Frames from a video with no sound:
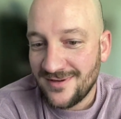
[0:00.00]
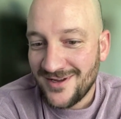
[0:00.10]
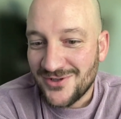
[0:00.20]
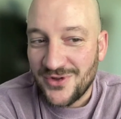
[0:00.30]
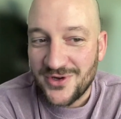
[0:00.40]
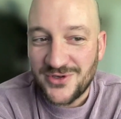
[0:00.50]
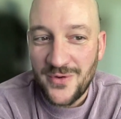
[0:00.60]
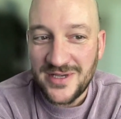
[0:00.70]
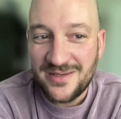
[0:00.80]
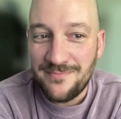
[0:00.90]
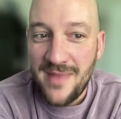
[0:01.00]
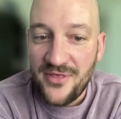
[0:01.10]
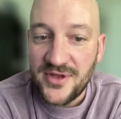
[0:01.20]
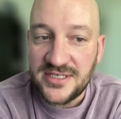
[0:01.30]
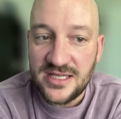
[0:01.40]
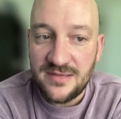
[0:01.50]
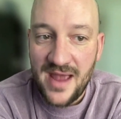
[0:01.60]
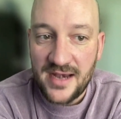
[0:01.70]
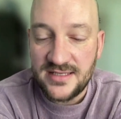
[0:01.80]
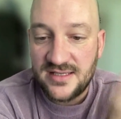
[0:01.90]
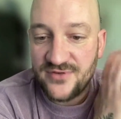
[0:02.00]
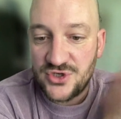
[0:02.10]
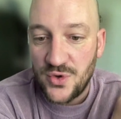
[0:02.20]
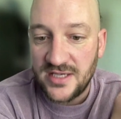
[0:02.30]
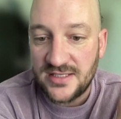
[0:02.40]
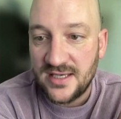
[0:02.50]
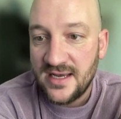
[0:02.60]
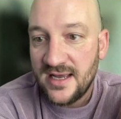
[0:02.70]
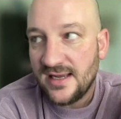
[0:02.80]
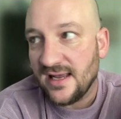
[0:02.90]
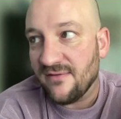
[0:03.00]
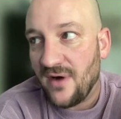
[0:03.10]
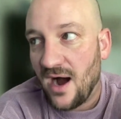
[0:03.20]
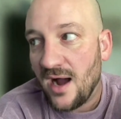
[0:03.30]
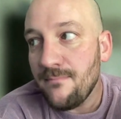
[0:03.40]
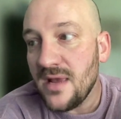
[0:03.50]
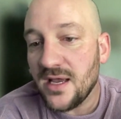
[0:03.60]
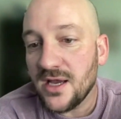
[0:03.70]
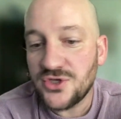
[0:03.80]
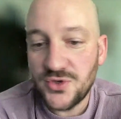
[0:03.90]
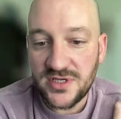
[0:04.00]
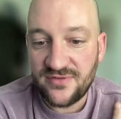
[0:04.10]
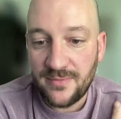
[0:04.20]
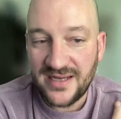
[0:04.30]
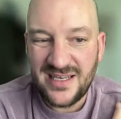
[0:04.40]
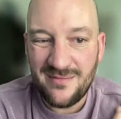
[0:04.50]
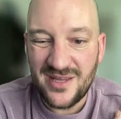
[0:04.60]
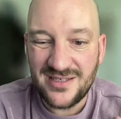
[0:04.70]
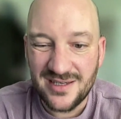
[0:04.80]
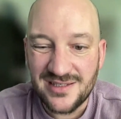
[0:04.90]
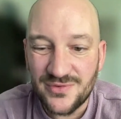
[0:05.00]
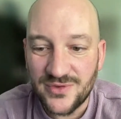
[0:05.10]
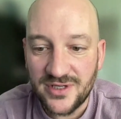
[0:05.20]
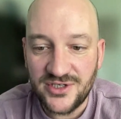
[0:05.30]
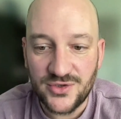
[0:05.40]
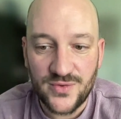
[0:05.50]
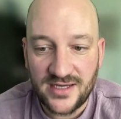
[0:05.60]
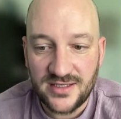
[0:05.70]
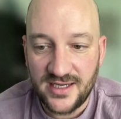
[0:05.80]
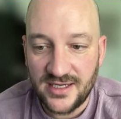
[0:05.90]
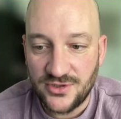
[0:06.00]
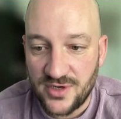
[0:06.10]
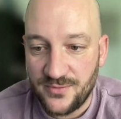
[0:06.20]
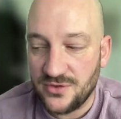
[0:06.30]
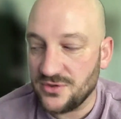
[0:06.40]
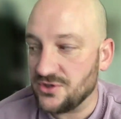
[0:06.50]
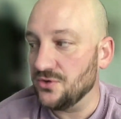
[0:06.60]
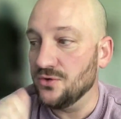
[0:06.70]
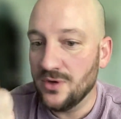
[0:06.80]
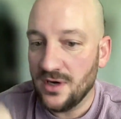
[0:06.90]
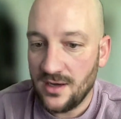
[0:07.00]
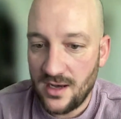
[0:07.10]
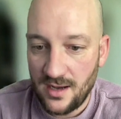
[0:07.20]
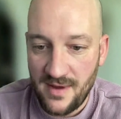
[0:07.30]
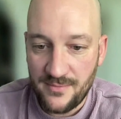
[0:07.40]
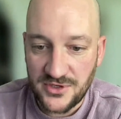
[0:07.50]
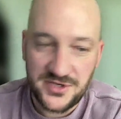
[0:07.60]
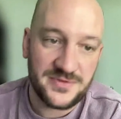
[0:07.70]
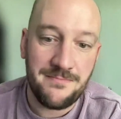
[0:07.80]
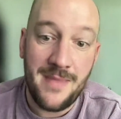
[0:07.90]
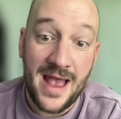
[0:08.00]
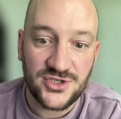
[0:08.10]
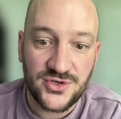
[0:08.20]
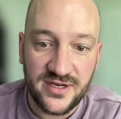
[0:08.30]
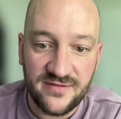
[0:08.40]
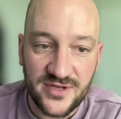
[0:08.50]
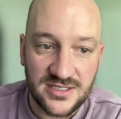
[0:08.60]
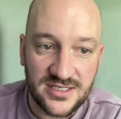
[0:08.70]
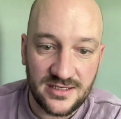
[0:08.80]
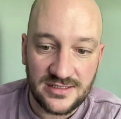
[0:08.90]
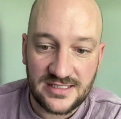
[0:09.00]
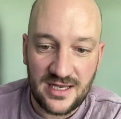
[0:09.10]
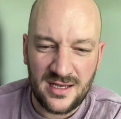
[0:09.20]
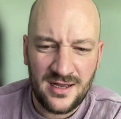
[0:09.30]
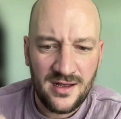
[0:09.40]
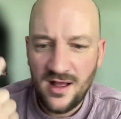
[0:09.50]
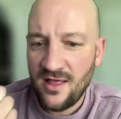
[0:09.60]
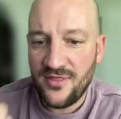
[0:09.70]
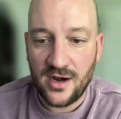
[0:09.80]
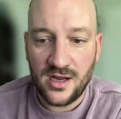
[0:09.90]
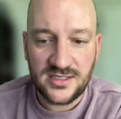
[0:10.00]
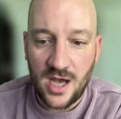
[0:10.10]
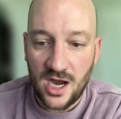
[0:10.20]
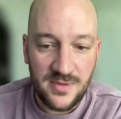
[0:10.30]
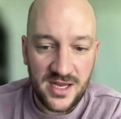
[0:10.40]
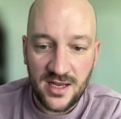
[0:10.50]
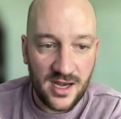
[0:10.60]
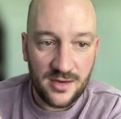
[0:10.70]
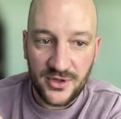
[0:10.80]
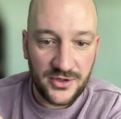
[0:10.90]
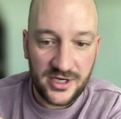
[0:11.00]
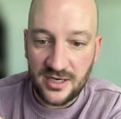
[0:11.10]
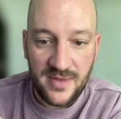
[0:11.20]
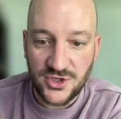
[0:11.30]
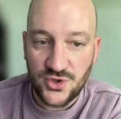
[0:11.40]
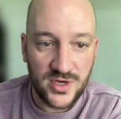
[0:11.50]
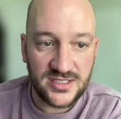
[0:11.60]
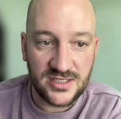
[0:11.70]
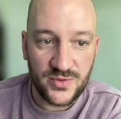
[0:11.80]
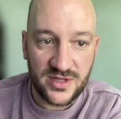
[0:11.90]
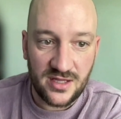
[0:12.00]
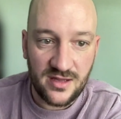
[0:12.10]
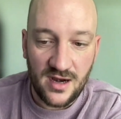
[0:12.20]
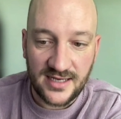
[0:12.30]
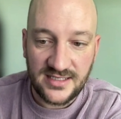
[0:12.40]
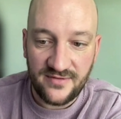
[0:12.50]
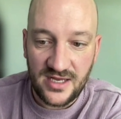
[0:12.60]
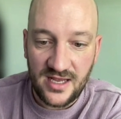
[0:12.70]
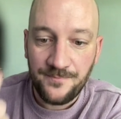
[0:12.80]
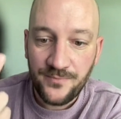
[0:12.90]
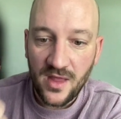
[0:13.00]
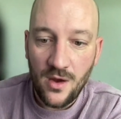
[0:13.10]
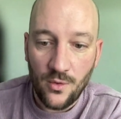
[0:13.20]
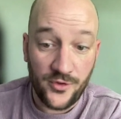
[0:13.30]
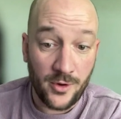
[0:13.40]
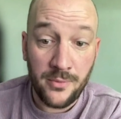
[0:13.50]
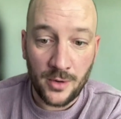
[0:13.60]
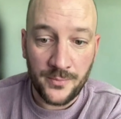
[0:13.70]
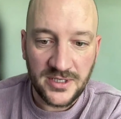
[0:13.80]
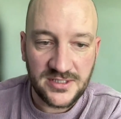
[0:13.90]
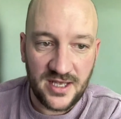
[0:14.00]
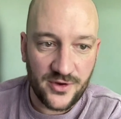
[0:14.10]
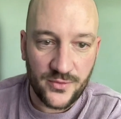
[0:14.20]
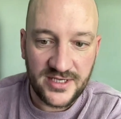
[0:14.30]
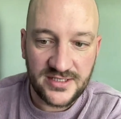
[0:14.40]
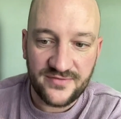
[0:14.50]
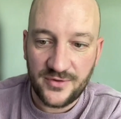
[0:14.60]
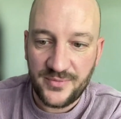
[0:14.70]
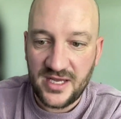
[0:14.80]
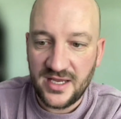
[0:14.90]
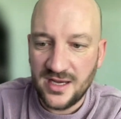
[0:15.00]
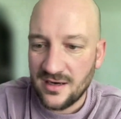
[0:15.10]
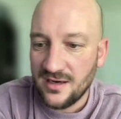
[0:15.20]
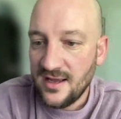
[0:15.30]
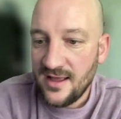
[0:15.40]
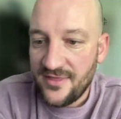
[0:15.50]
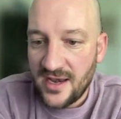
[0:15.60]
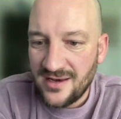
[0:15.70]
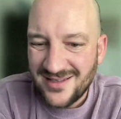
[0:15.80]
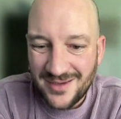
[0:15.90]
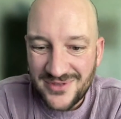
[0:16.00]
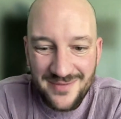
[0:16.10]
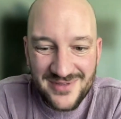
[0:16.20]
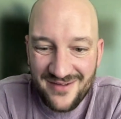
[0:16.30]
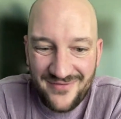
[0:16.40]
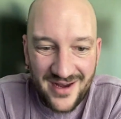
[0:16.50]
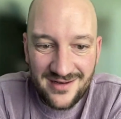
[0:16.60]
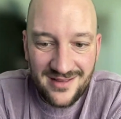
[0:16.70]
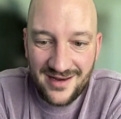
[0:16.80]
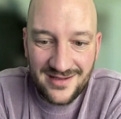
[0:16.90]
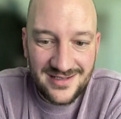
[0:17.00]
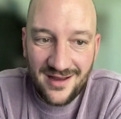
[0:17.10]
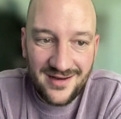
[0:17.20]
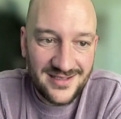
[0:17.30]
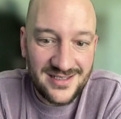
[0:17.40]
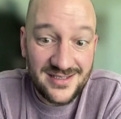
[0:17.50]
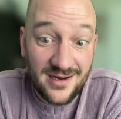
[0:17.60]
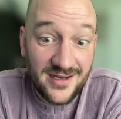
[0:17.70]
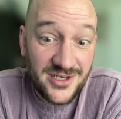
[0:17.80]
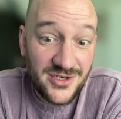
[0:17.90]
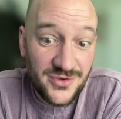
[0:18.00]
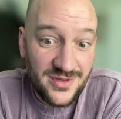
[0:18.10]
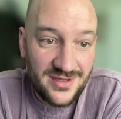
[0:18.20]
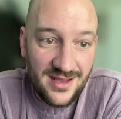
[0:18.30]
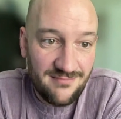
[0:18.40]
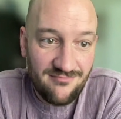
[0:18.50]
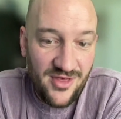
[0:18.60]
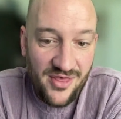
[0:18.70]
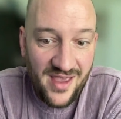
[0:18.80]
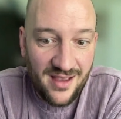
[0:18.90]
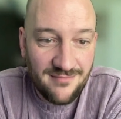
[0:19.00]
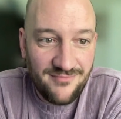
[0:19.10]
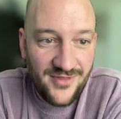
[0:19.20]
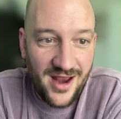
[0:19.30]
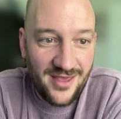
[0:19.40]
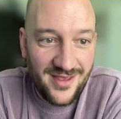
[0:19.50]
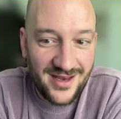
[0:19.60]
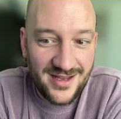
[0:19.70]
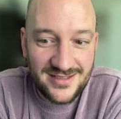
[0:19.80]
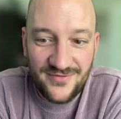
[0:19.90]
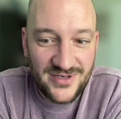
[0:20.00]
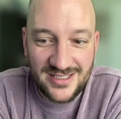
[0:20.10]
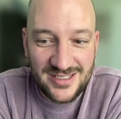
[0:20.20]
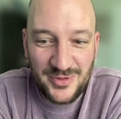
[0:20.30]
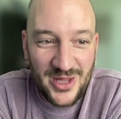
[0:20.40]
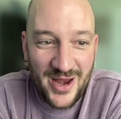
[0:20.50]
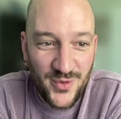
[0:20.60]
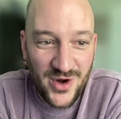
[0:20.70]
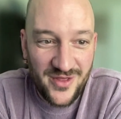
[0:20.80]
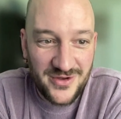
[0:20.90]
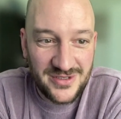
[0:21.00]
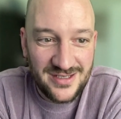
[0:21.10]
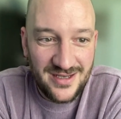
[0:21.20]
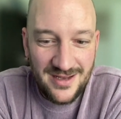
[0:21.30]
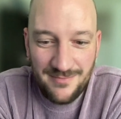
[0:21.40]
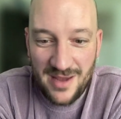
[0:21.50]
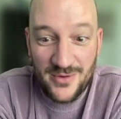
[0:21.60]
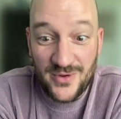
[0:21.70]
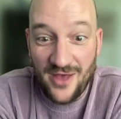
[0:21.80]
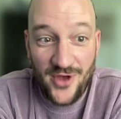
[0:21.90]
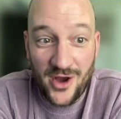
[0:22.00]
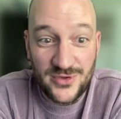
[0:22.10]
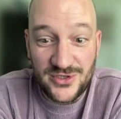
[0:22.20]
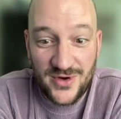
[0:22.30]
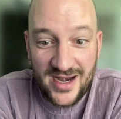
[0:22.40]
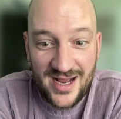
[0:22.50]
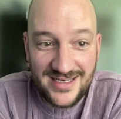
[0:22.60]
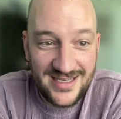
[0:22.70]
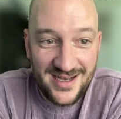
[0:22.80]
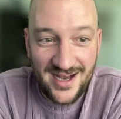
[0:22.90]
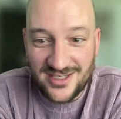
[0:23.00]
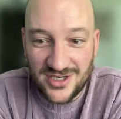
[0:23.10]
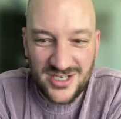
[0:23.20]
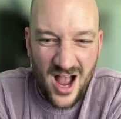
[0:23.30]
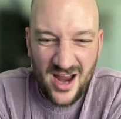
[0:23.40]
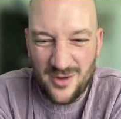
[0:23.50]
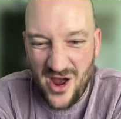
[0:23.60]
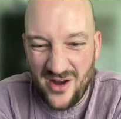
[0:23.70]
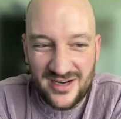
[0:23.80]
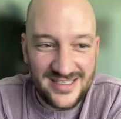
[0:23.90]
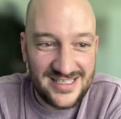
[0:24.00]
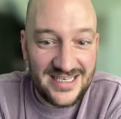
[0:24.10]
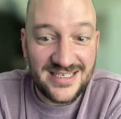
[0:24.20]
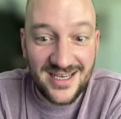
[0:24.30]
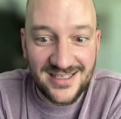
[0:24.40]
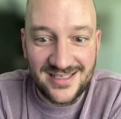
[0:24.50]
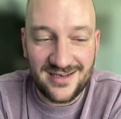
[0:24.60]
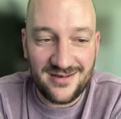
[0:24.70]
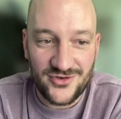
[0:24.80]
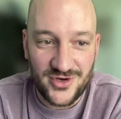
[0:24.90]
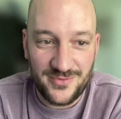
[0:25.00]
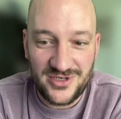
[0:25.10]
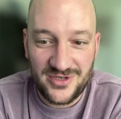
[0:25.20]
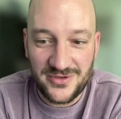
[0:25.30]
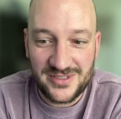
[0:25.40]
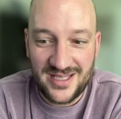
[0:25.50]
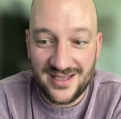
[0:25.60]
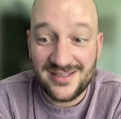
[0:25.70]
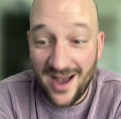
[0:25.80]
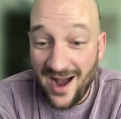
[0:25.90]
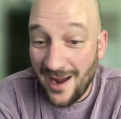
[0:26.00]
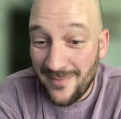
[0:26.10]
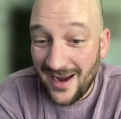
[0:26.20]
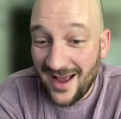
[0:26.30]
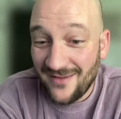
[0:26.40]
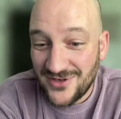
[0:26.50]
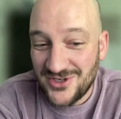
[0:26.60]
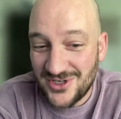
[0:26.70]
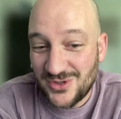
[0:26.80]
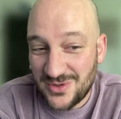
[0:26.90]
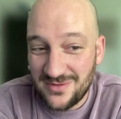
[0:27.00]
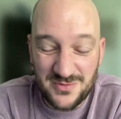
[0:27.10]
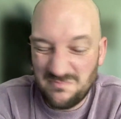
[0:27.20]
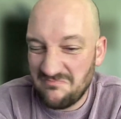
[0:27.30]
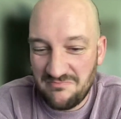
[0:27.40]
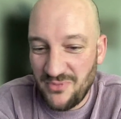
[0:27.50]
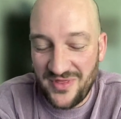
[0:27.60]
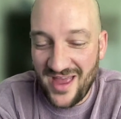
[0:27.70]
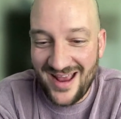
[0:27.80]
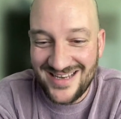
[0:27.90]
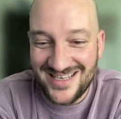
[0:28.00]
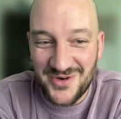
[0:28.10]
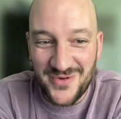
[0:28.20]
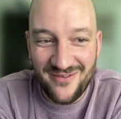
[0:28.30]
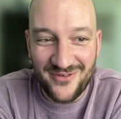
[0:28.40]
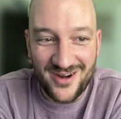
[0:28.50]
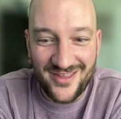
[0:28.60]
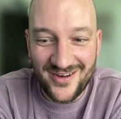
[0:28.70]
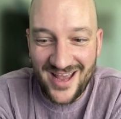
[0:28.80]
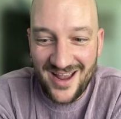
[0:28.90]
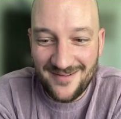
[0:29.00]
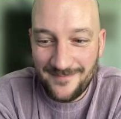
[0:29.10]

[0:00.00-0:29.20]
So there's always some method to the madness of a choice. If I'm making a choice for my team that doesn't really directly contribute to a membership's mastery of their skill set, their autonomy and ability to make choices within their activity, or their purpose and their reason for being here, then sometimes I find that it's not necessary to do the thing that I think it is, if it doesn't apply to one of those. Maybe I thought it was a great idea. I start talking about it. I see it doesn't contribute to those things. I might have to just put that idea away for another day.